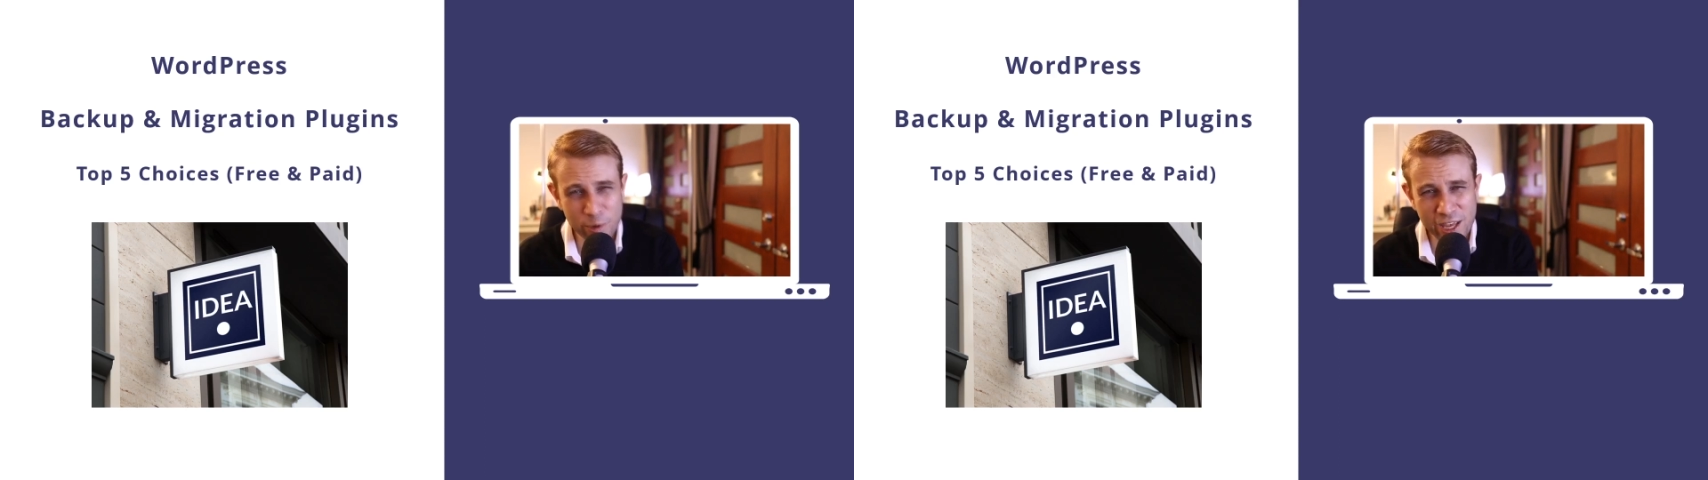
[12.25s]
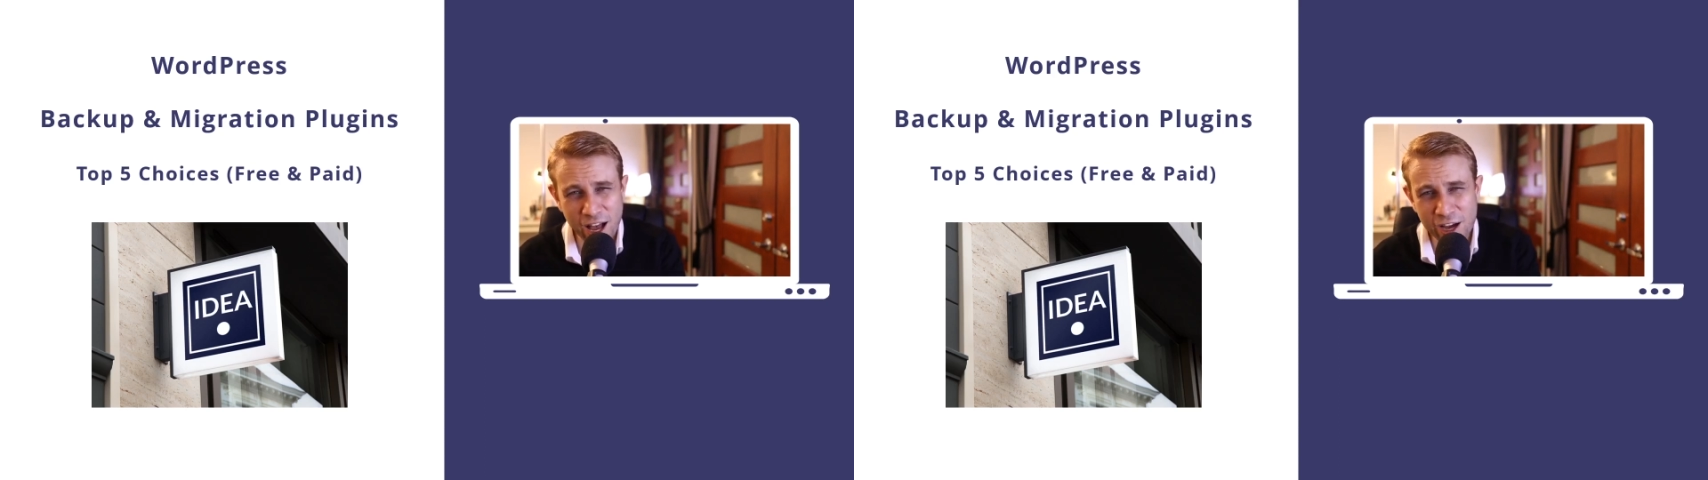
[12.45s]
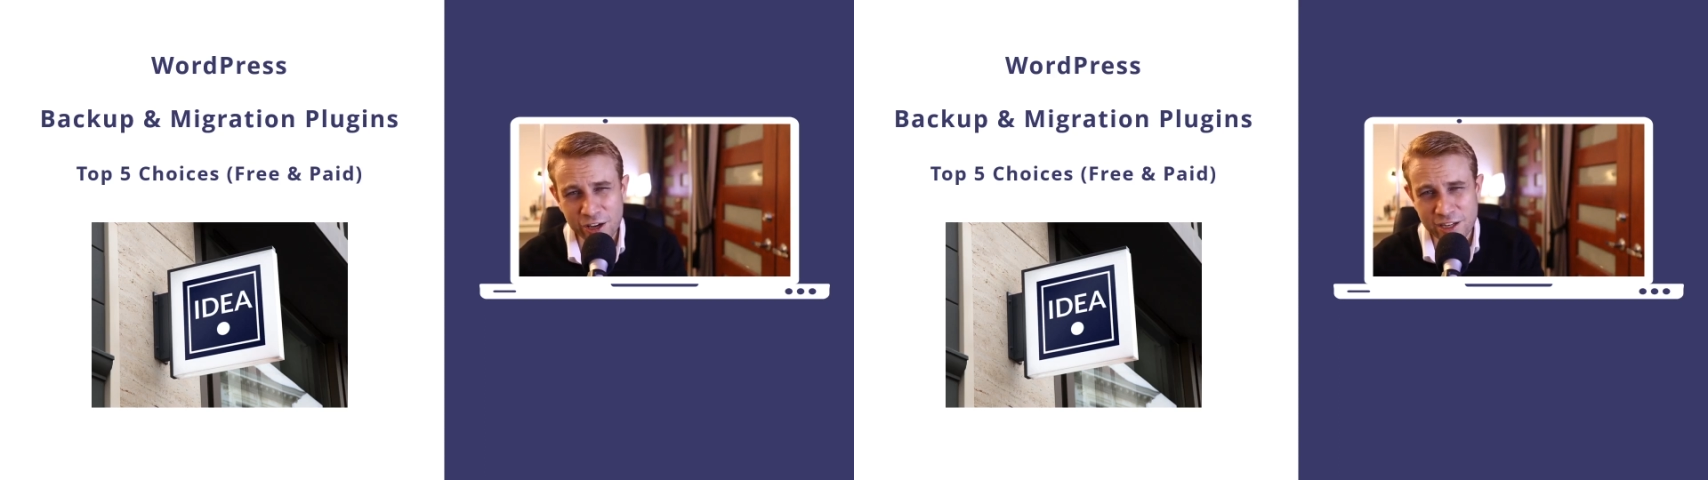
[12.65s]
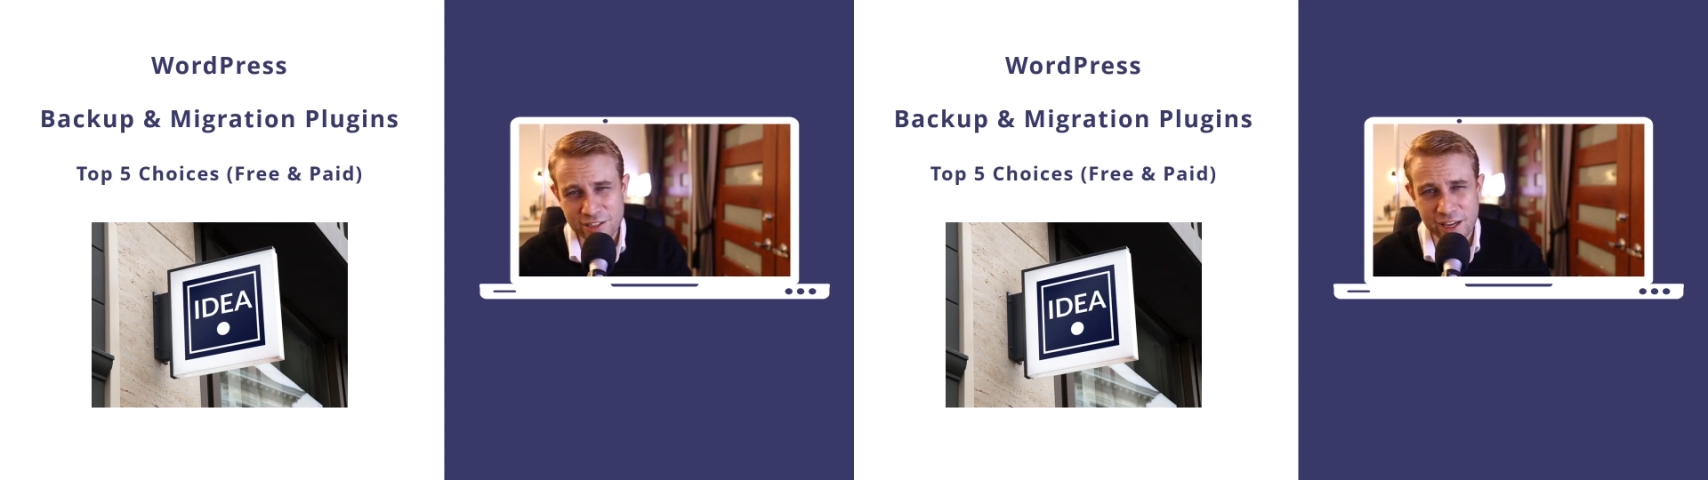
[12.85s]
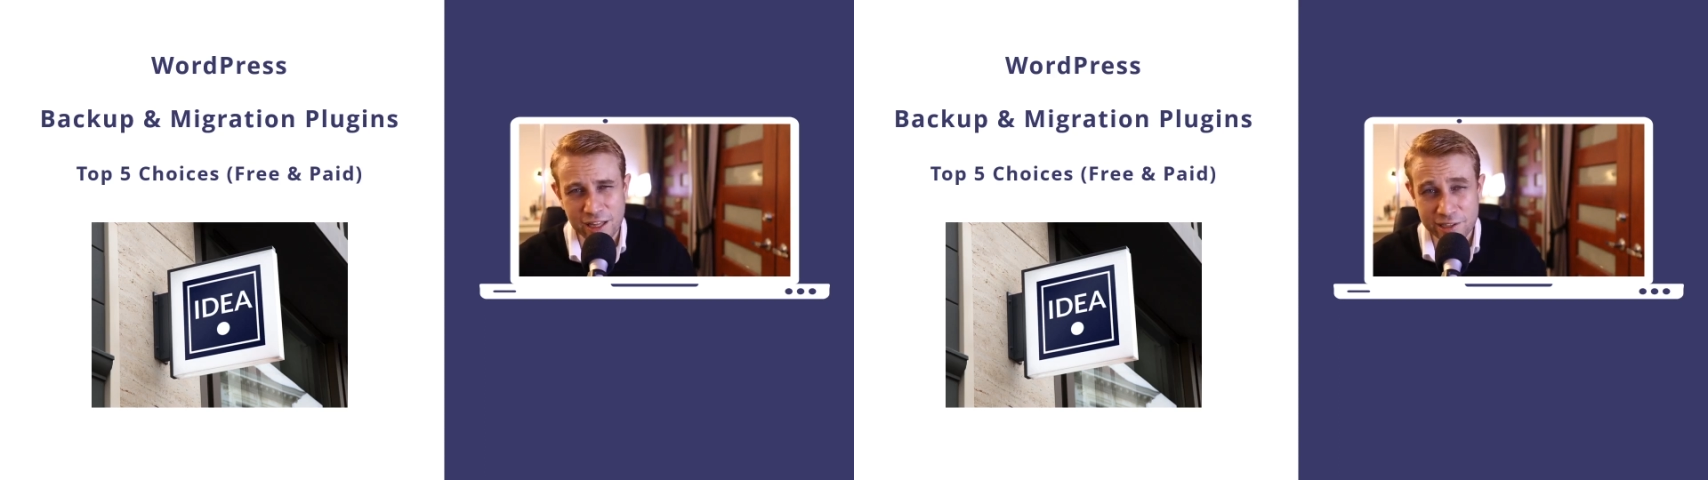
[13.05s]
We are going to
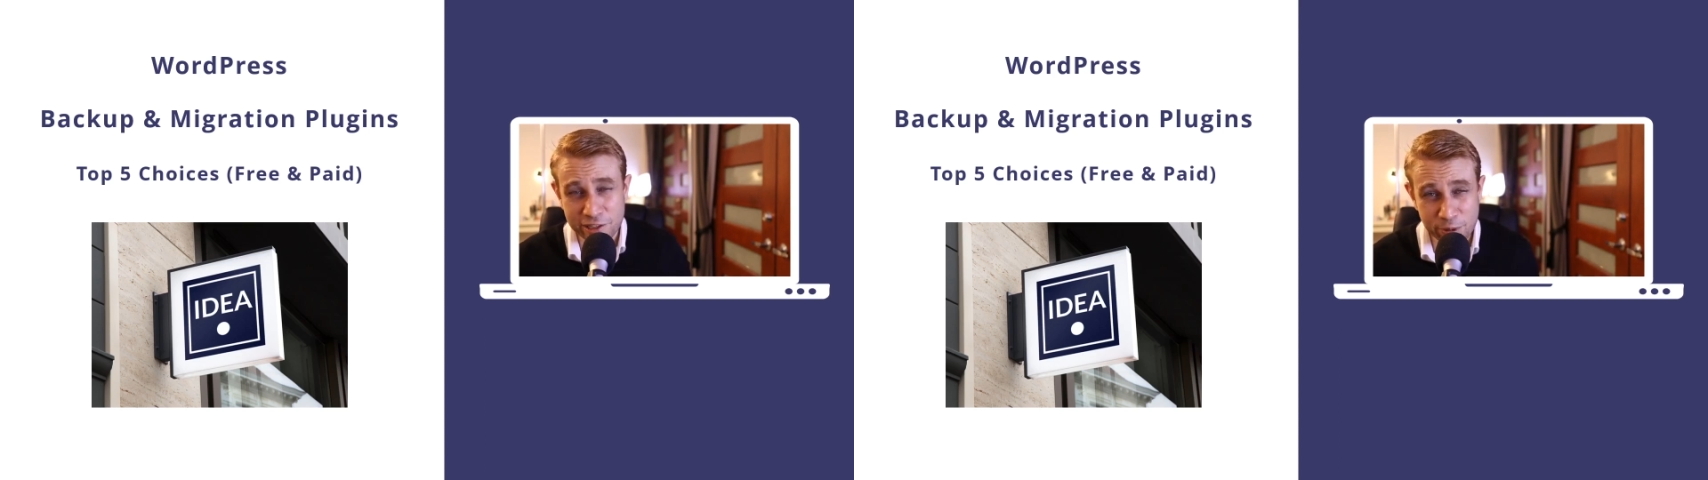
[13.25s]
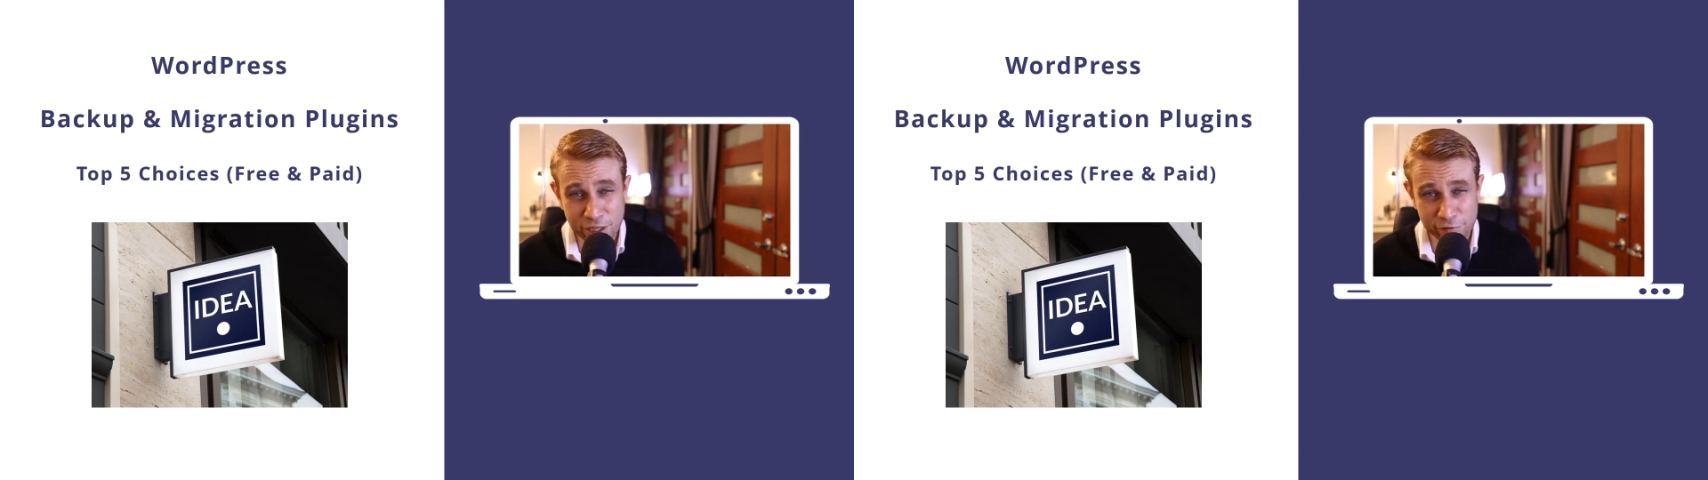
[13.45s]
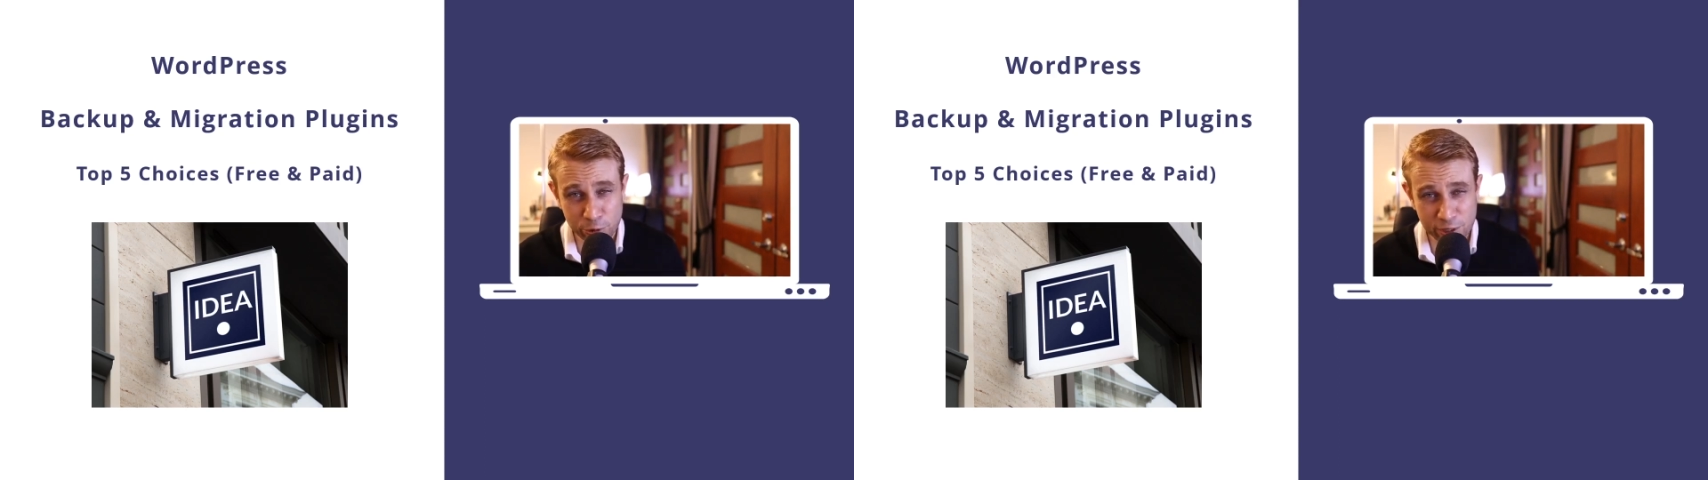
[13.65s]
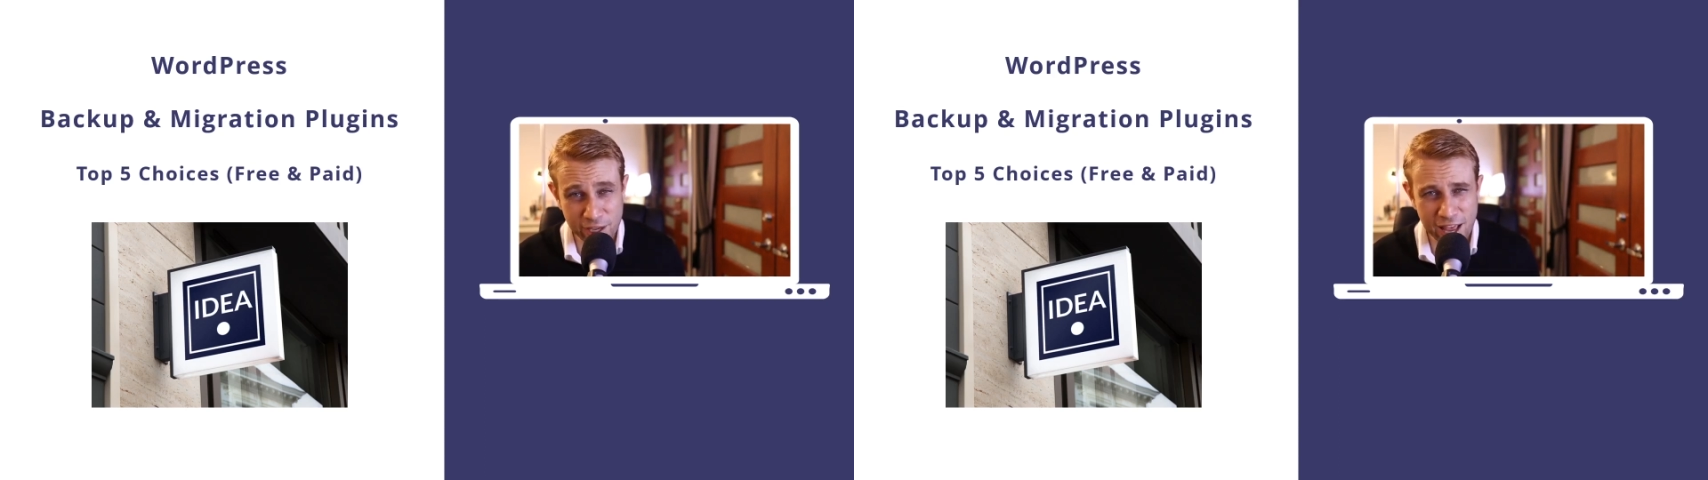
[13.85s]
take a little bit of a look